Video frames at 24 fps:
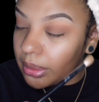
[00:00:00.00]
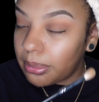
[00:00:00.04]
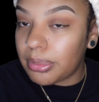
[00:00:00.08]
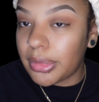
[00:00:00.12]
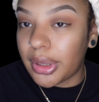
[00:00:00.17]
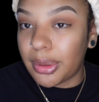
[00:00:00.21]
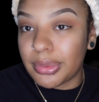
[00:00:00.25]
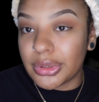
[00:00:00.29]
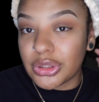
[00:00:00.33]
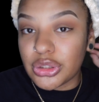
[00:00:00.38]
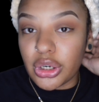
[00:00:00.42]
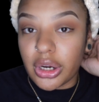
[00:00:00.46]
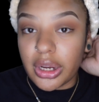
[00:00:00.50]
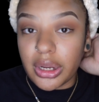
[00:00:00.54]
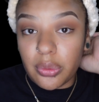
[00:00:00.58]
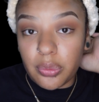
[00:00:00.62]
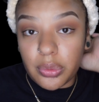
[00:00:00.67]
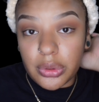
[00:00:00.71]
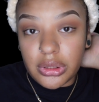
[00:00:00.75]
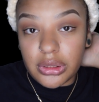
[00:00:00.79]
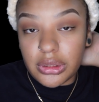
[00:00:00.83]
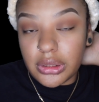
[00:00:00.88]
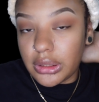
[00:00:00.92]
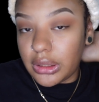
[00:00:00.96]
maybe try
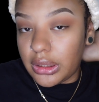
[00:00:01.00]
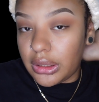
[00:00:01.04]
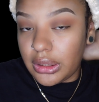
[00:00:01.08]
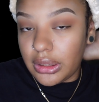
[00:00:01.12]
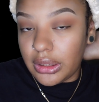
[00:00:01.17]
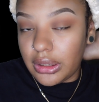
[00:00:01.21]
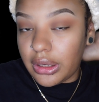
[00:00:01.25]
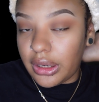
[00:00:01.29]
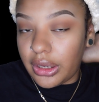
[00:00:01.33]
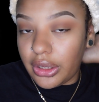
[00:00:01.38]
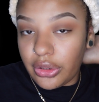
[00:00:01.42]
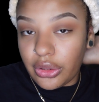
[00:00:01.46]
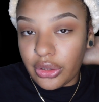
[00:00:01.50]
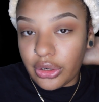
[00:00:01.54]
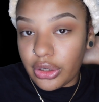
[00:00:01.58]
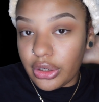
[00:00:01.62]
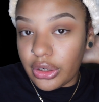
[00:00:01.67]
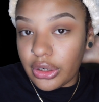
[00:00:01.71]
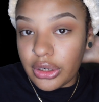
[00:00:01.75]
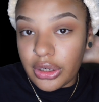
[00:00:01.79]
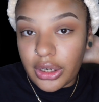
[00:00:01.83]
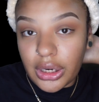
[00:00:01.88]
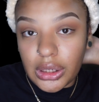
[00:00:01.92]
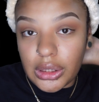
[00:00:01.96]
one of the
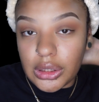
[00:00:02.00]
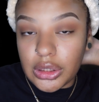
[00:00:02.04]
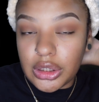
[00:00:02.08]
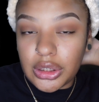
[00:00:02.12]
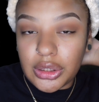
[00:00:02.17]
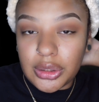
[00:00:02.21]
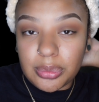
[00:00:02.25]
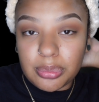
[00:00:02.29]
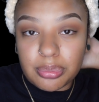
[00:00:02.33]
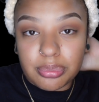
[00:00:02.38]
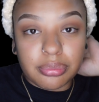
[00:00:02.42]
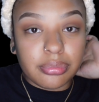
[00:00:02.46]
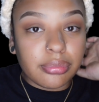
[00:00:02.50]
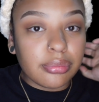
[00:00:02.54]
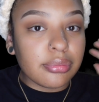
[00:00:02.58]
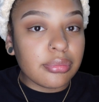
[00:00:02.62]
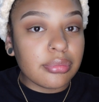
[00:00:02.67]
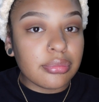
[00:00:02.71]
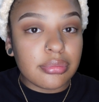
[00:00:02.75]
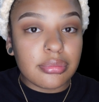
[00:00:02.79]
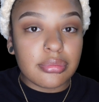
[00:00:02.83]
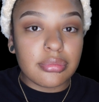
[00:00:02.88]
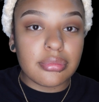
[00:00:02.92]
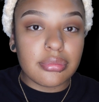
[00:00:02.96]
other
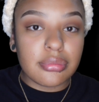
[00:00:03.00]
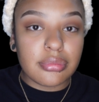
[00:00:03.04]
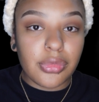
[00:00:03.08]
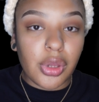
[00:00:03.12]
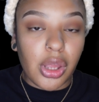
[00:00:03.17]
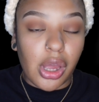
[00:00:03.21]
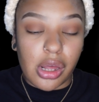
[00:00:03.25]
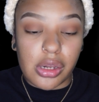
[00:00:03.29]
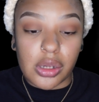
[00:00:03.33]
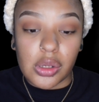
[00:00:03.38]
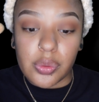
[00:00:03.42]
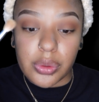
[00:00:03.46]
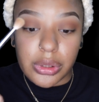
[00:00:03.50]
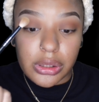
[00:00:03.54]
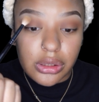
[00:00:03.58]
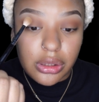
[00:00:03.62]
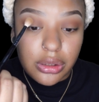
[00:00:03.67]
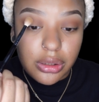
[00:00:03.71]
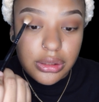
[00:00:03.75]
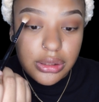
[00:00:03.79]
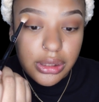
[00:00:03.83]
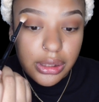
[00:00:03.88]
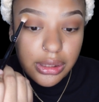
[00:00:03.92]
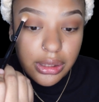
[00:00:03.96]
Halloween
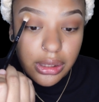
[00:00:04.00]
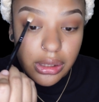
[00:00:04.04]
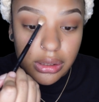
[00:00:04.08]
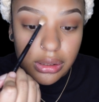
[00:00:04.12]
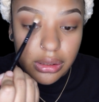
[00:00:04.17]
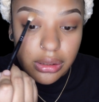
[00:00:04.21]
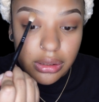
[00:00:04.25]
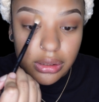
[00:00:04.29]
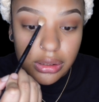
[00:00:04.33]
looks I did.